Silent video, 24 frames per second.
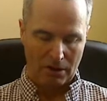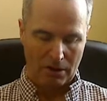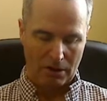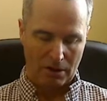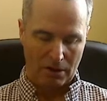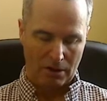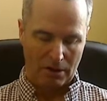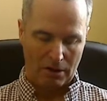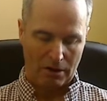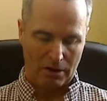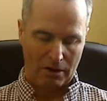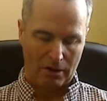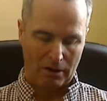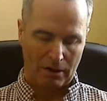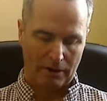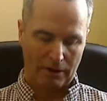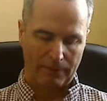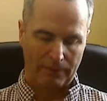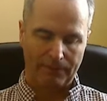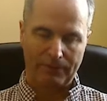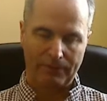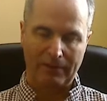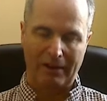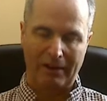
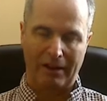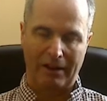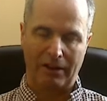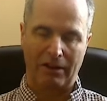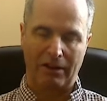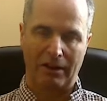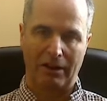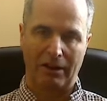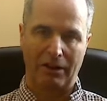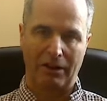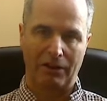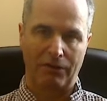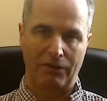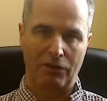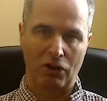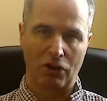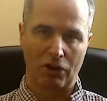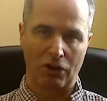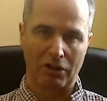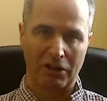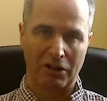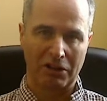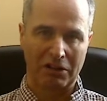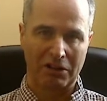if you're
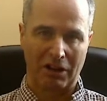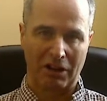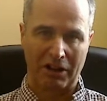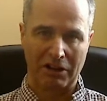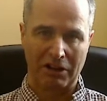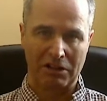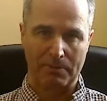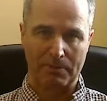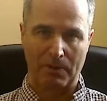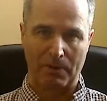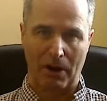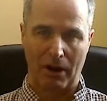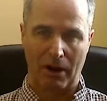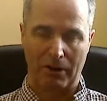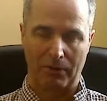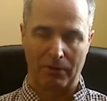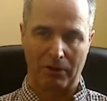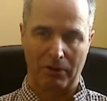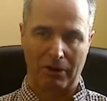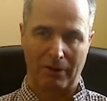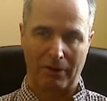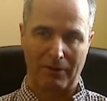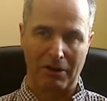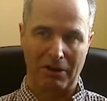in a tight spot, and
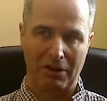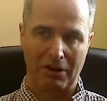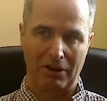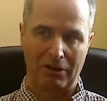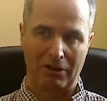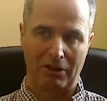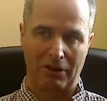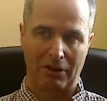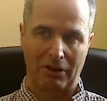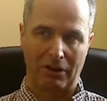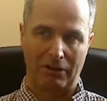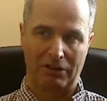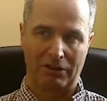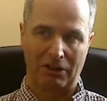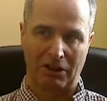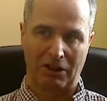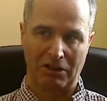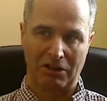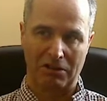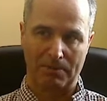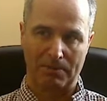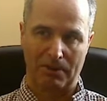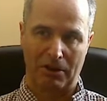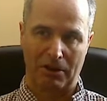what I mean is a
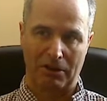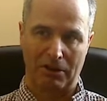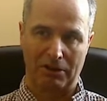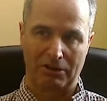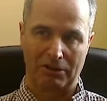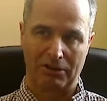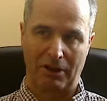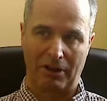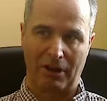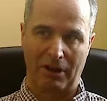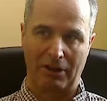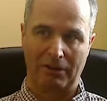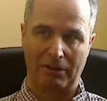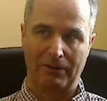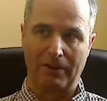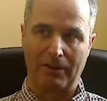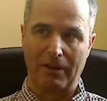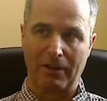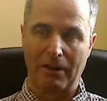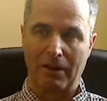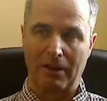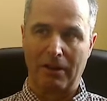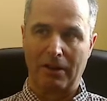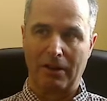tight spot is that.
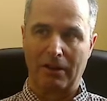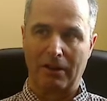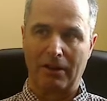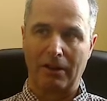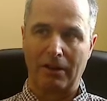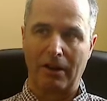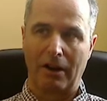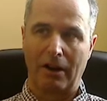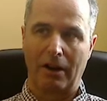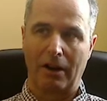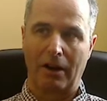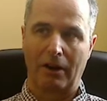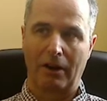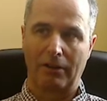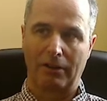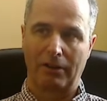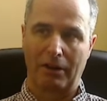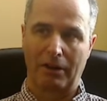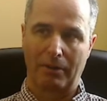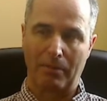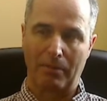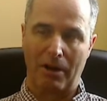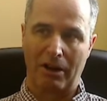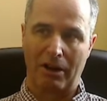
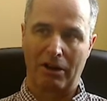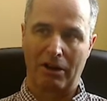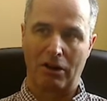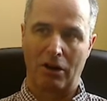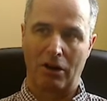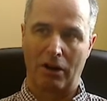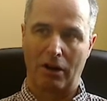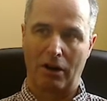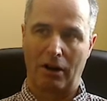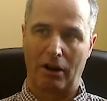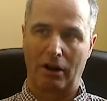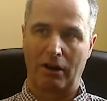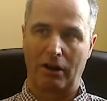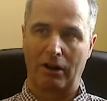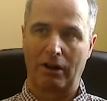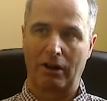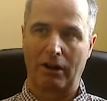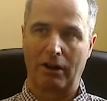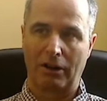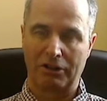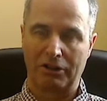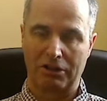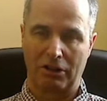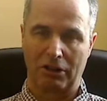Like my car
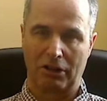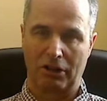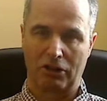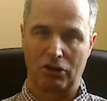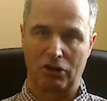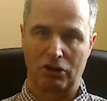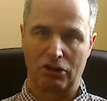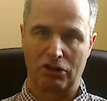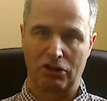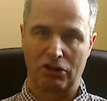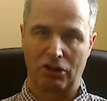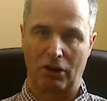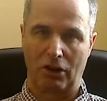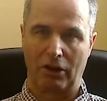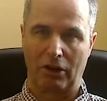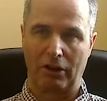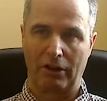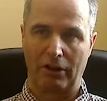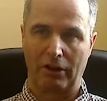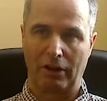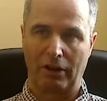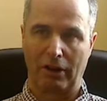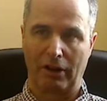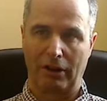has electric start,
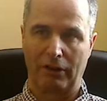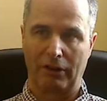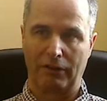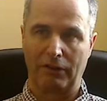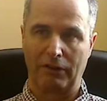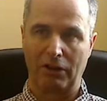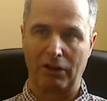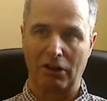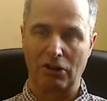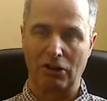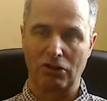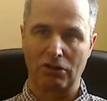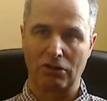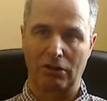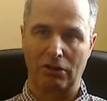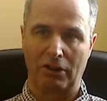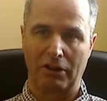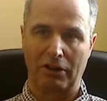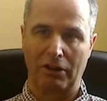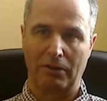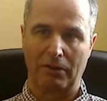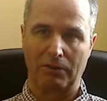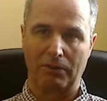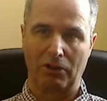and if the engine
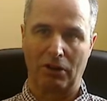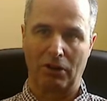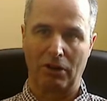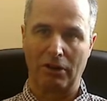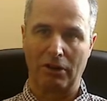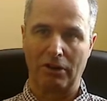light comes on,